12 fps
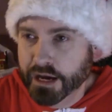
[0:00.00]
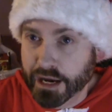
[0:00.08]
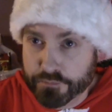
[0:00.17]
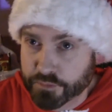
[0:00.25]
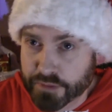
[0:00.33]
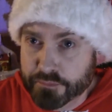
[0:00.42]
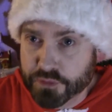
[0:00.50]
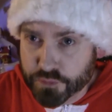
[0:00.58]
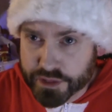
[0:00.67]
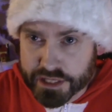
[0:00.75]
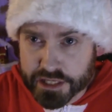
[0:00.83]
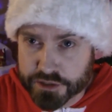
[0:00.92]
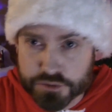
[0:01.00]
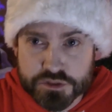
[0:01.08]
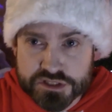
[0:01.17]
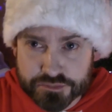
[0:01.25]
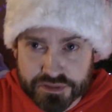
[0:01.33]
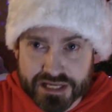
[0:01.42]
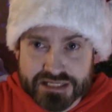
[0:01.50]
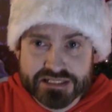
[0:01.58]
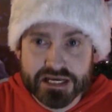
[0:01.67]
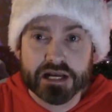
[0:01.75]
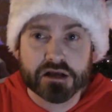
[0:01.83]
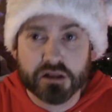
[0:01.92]
I remember when he used to play
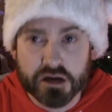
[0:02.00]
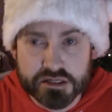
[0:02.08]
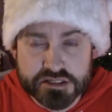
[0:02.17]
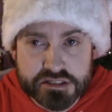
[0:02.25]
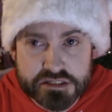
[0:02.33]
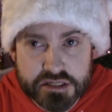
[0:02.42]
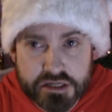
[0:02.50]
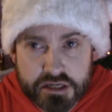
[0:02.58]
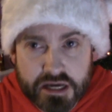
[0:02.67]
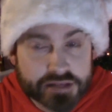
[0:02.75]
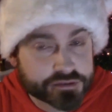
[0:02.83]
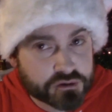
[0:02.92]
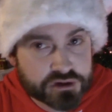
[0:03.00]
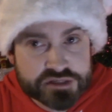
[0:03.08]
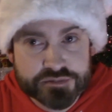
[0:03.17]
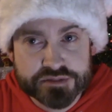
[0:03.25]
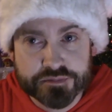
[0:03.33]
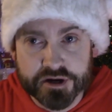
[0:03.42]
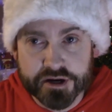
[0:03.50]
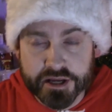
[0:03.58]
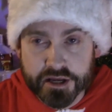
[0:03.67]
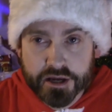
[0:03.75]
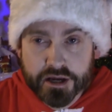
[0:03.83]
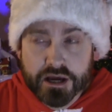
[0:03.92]
Santa Claus at the Christmas party.